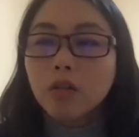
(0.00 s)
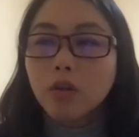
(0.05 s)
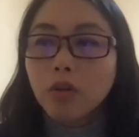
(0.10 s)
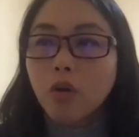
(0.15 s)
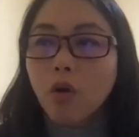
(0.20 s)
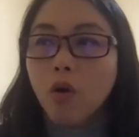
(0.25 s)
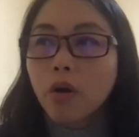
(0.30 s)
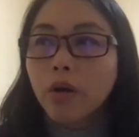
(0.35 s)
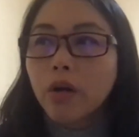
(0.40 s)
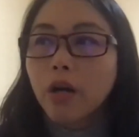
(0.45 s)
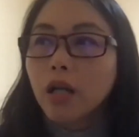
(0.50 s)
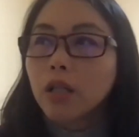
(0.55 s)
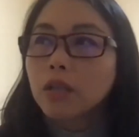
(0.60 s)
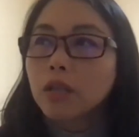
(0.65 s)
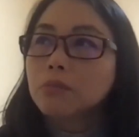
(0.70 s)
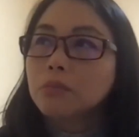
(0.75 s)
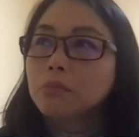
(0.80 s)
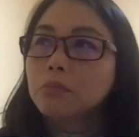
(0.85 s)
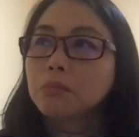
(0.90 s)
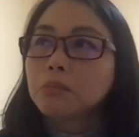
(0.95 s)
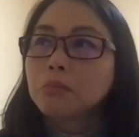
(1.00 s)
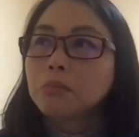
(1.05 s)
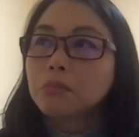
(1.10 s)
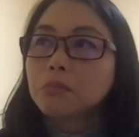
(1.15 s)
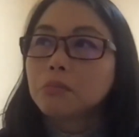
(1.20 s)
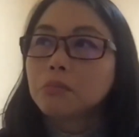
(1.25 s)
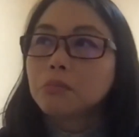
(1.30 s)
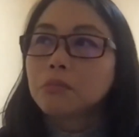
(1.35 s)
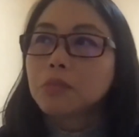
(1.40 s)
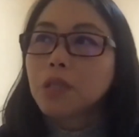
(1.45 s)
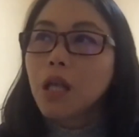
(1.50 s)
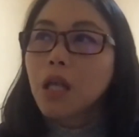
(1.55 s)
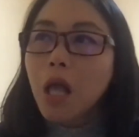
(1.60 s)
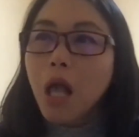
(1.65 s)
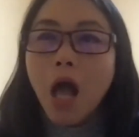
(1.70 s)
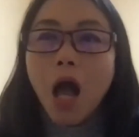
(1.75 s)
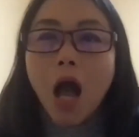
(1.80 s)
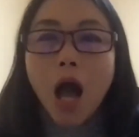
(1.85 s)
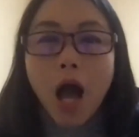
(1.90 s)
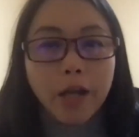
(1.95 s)
or oral?
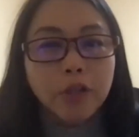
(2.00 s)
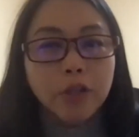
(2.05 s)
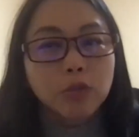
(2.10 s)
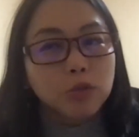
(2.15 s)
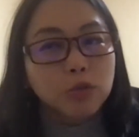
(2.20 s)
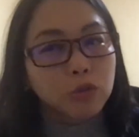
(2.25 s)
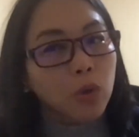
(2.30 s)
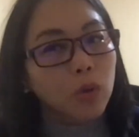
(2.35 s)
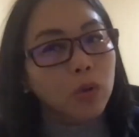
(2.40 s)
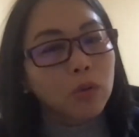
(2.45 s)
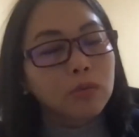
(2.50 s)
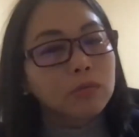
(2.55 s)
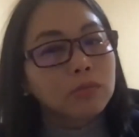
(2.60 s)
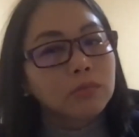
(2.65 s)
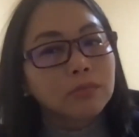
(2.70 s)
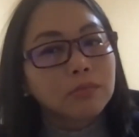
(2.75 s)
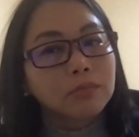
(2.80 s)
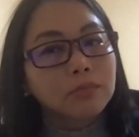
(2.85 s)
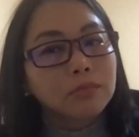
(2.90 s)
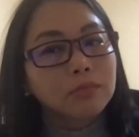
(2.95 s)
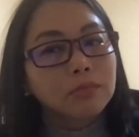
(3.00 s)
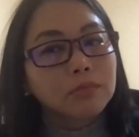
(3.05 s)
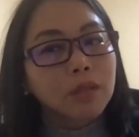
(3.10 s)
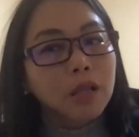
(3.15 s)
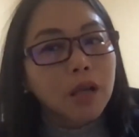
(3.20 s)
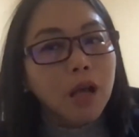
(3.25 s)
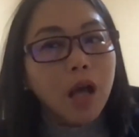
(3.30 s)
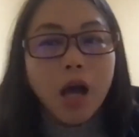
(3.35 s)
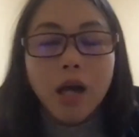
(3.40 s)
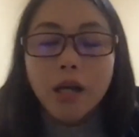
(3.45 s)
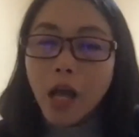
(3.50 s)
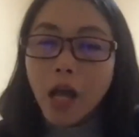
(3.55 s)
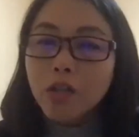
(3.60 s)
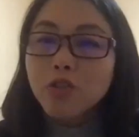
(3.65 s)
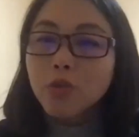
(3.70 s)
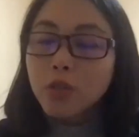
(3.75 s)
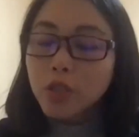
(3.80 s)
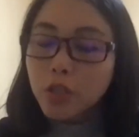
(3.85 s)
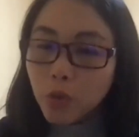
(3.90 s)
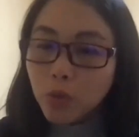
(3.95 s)
I don't know. I
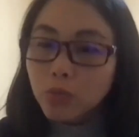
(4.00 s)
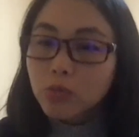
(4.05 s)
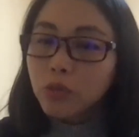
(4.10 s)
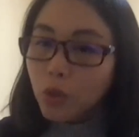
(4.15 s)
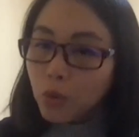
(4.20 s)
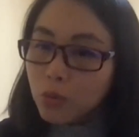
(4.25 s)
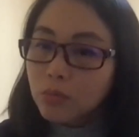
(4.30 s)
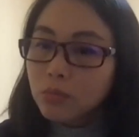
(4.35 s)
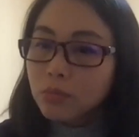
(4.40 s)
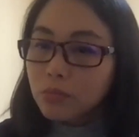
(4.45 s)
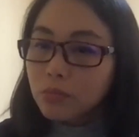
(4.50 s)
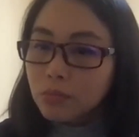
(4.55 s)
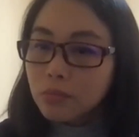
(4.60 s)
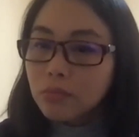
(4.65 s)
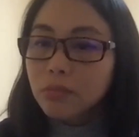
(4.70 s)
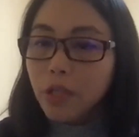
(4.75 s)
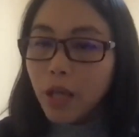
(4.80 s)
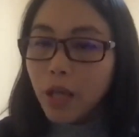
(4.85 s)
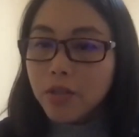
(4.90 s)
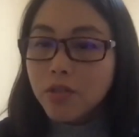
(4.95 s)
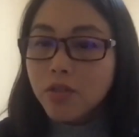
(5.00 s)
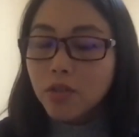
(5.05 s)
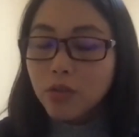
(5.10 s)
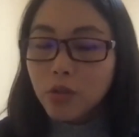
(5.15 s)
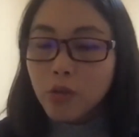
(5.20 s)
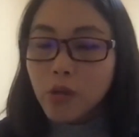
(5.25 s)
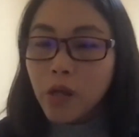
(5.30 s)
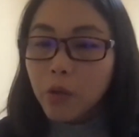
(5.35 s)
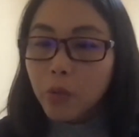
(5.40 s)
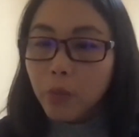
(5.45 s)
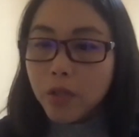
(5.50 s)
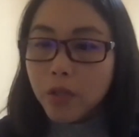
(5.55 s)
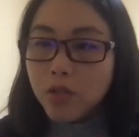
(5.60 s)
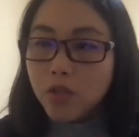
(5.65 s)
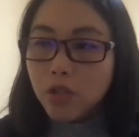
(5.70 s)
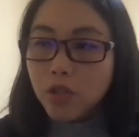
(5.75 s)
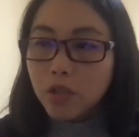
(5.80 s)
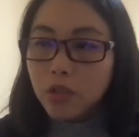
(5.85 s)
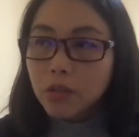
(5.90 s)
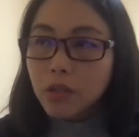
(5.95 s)
actually don't know the answer to that
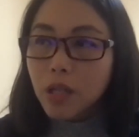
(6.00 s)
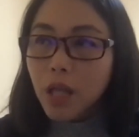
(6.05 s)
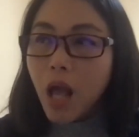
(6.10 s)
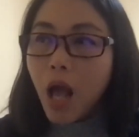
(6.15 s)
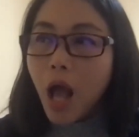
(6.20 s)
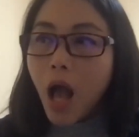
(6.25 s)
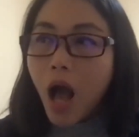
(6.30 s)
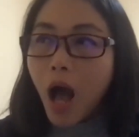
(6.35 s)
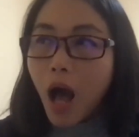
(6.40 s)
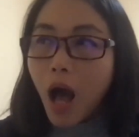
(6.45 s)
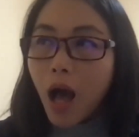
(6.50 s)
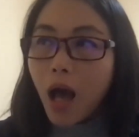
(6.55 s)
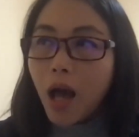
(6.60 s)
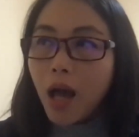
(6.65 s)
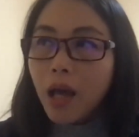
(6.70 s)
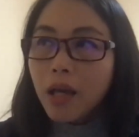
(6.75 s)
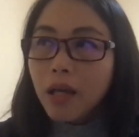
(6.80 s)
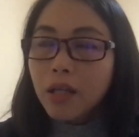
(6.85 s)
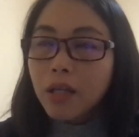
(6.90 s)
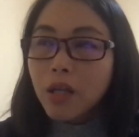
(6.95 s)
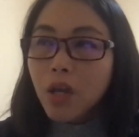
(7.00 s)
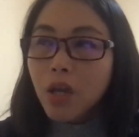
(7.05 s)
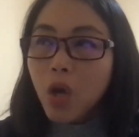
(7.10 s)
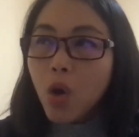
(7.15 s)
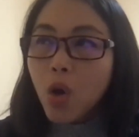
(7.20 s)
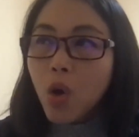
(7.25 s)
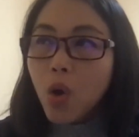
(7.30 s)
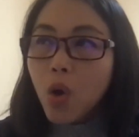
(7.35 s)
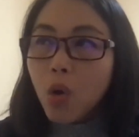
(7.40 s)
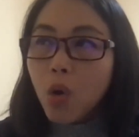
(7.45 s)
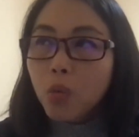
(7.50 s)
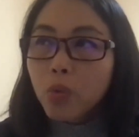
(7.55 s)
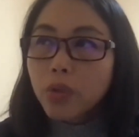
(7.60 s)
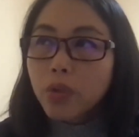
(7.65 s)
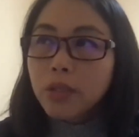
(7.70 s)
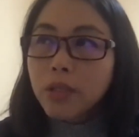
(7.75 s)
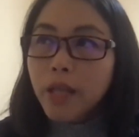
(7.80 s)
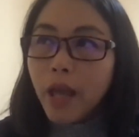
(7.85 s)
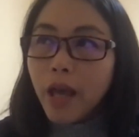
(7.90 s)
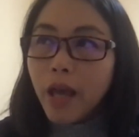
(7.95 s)
question. I
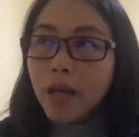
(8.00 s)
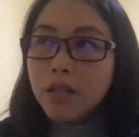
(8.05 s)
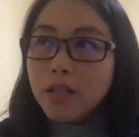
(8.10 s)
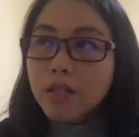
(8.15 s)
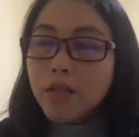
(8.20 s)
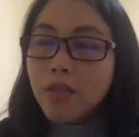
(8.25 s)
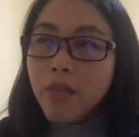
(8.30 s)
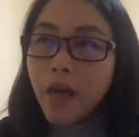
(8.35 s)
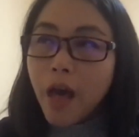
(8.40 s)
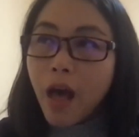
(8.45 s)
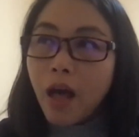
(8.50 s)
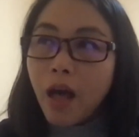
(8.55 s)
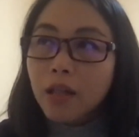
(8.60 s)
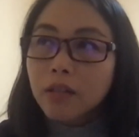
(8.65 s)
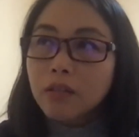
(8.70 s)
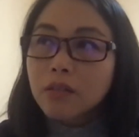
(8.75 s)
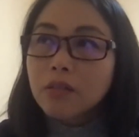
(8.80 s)
would guess that